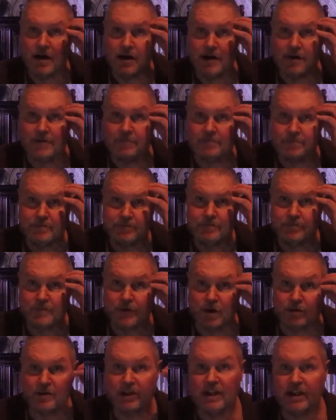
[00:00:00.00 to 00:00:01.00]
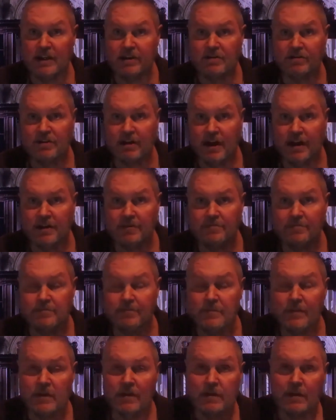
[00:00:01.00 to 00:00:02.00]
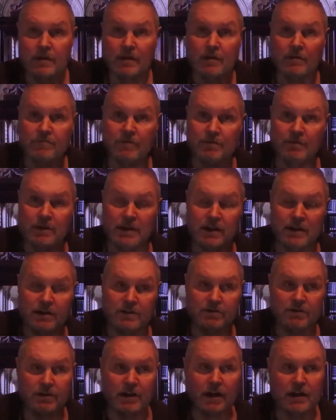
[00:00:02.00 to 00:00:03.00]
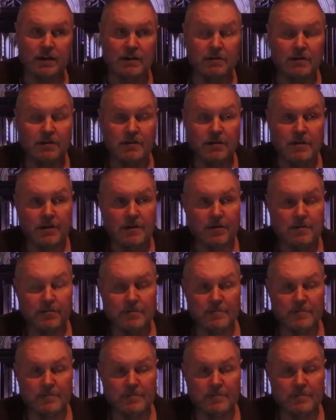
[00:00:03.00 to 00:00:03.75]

Uh, on the east side, from the east gate,